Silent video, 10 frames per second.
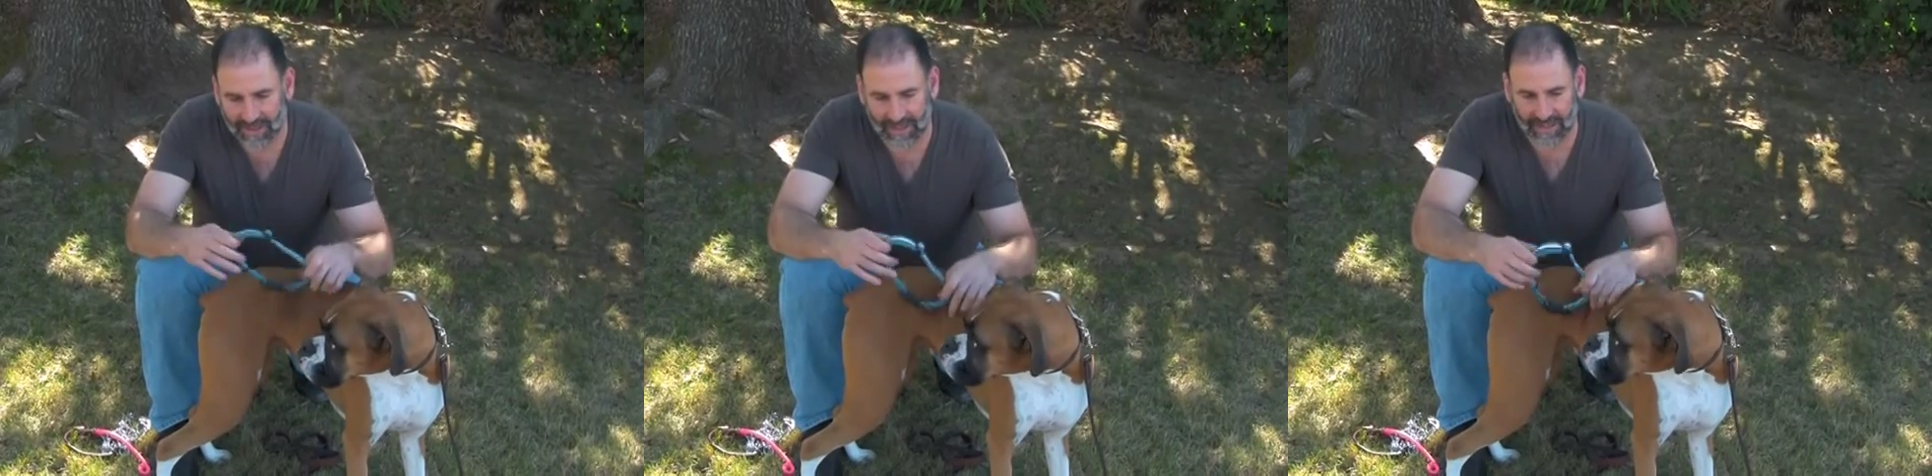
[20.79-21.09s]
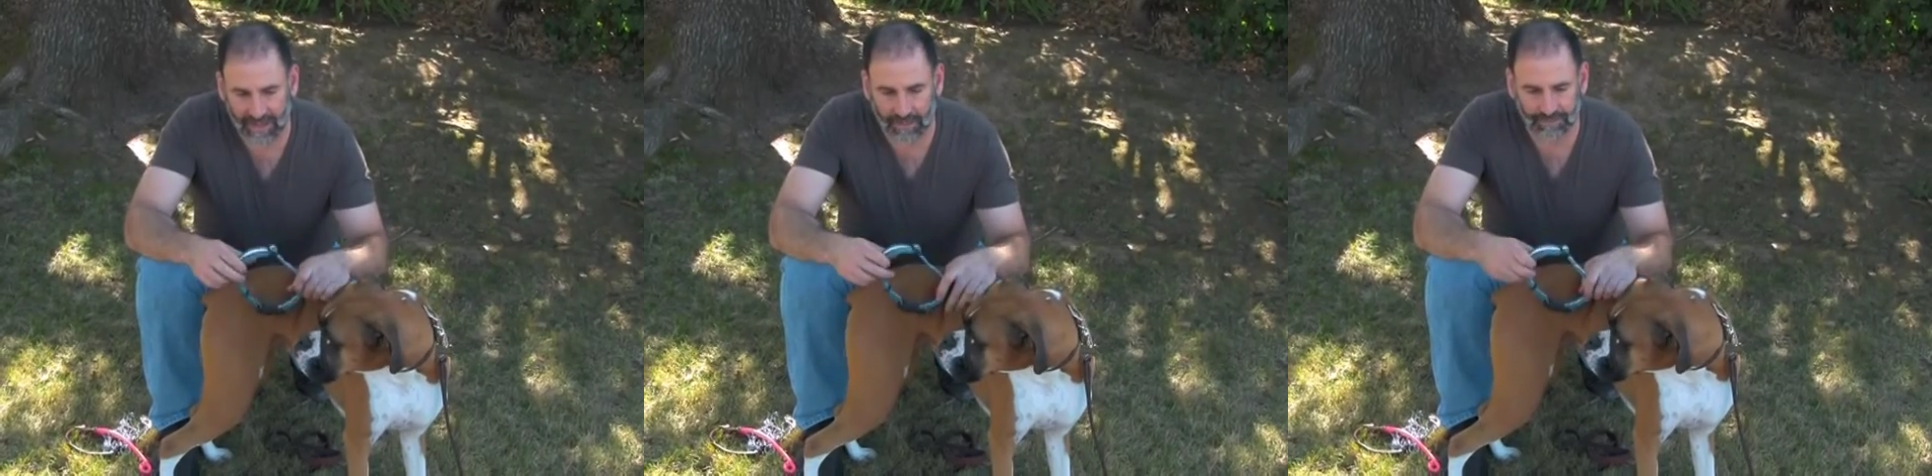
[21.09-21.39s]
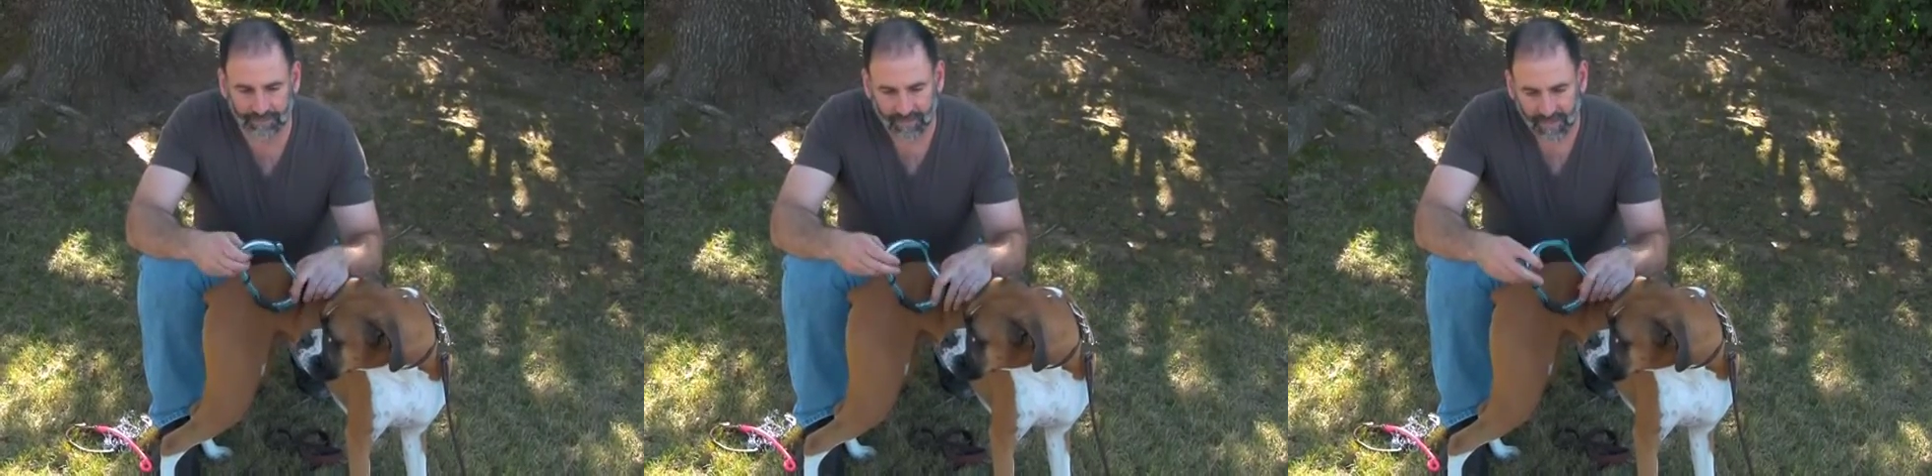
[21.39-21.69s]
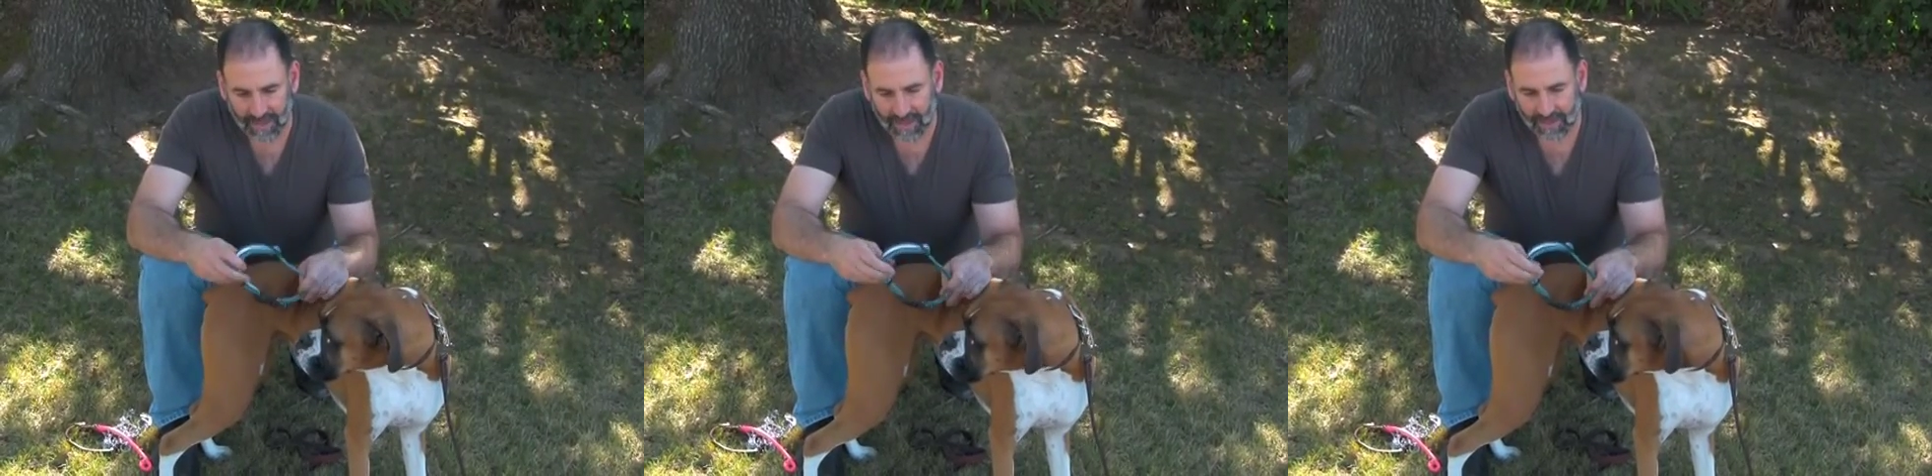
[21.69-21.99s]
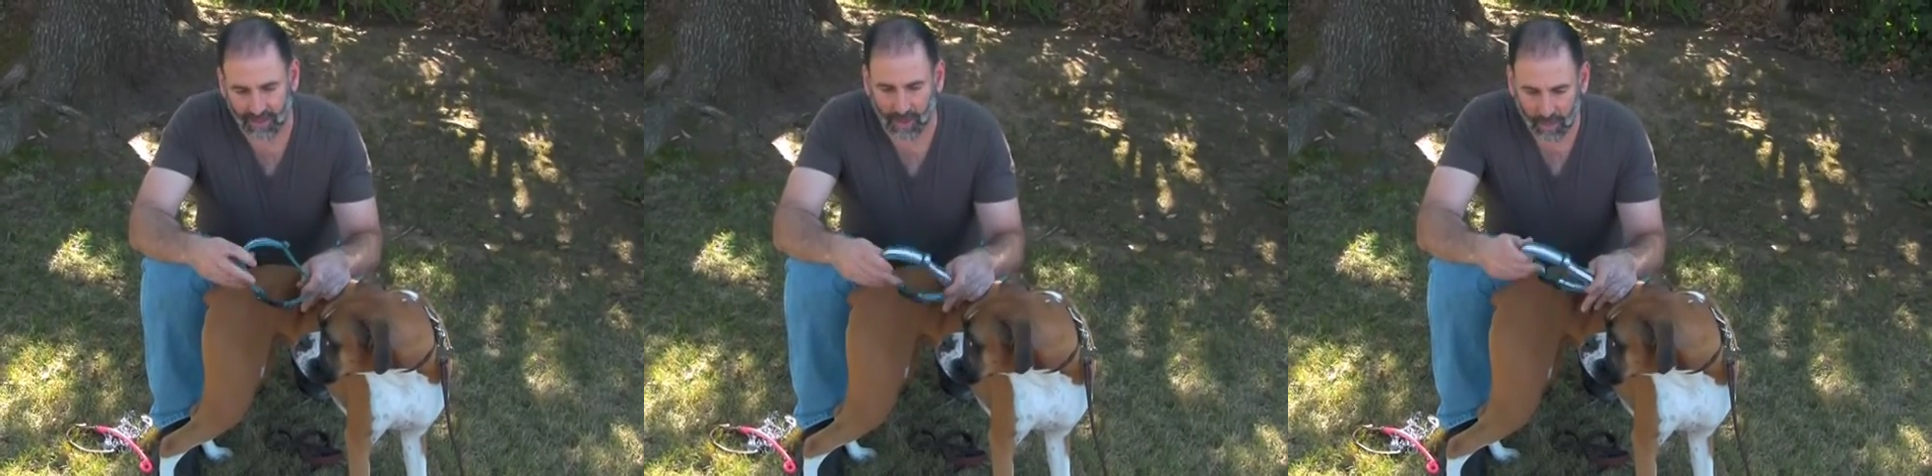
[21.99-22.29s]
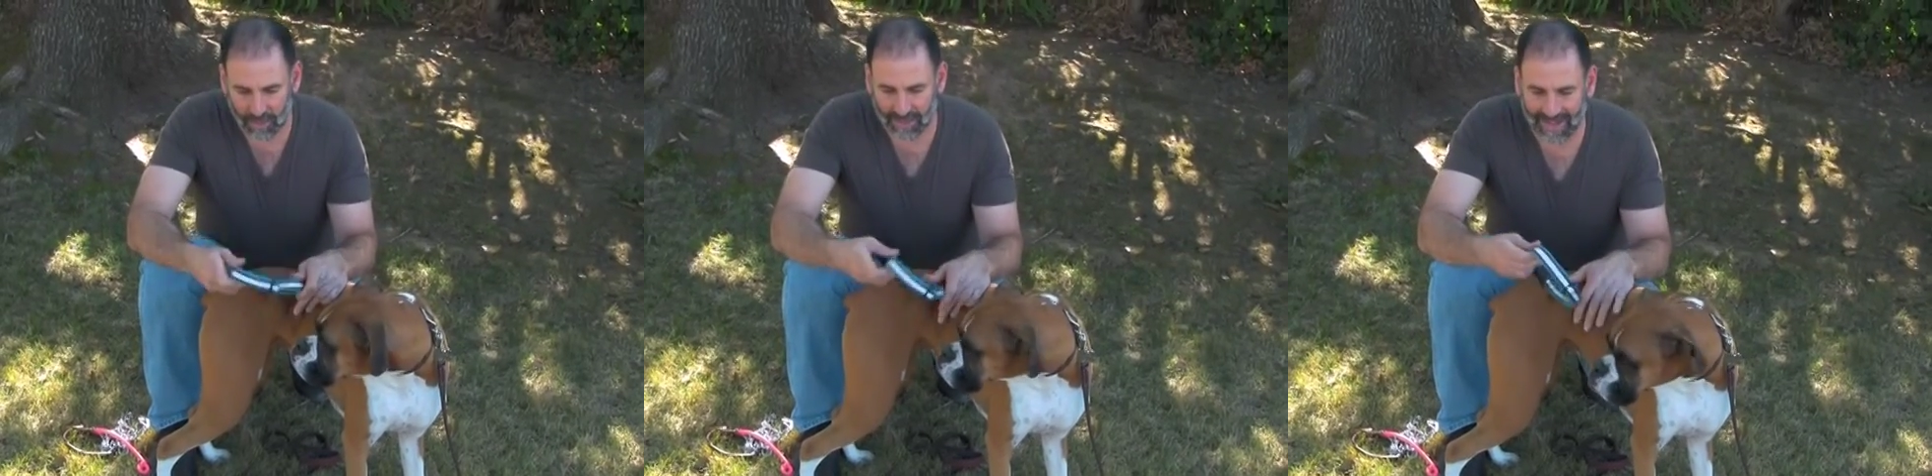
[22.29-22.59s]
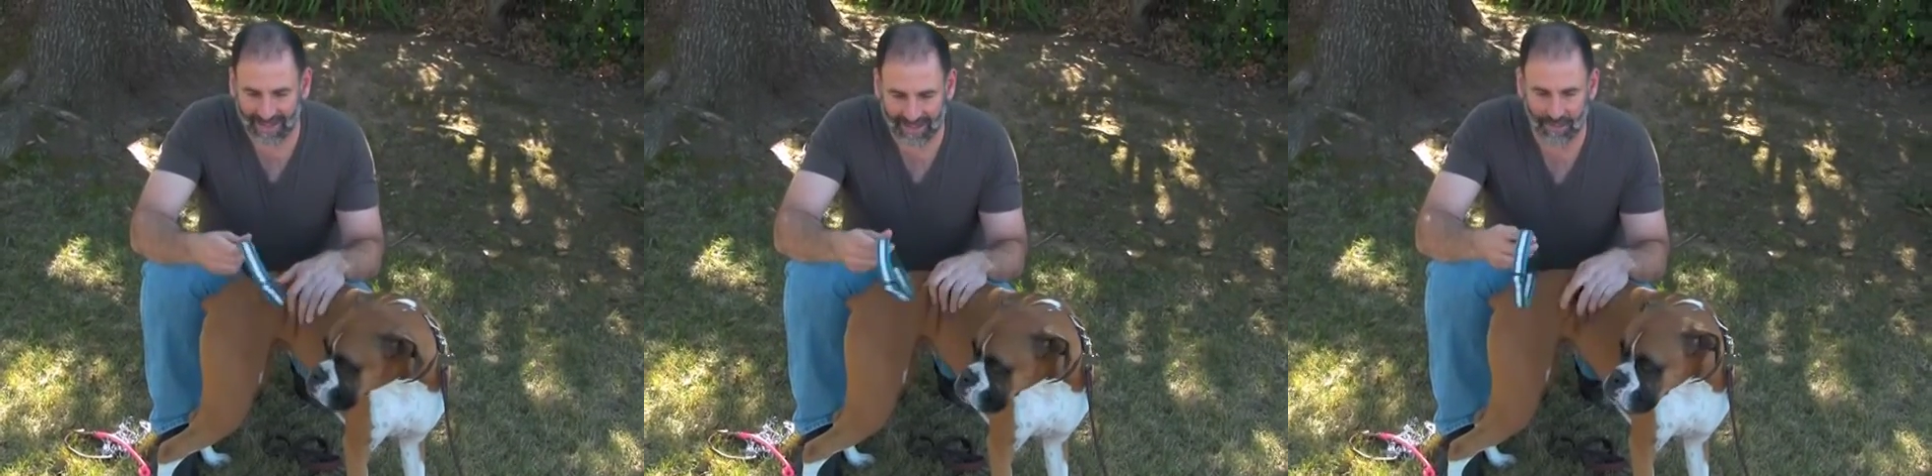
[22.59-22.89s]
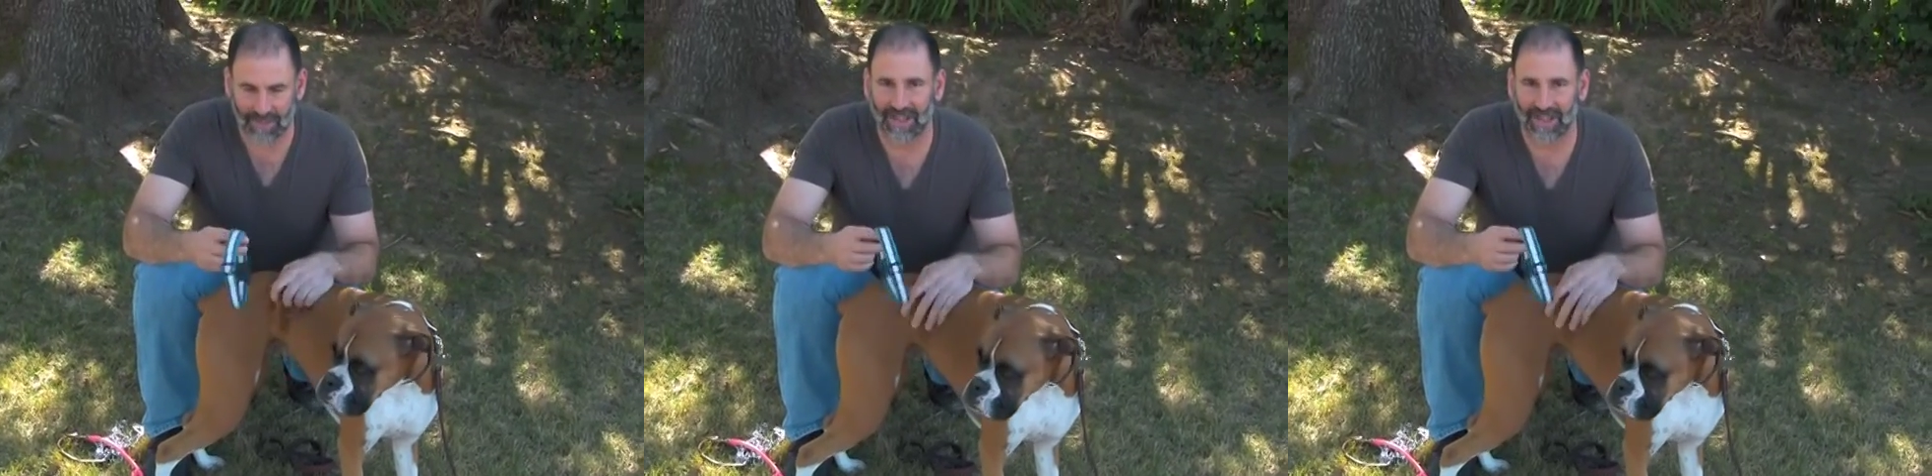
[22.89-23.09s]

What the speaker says: You almost can't get them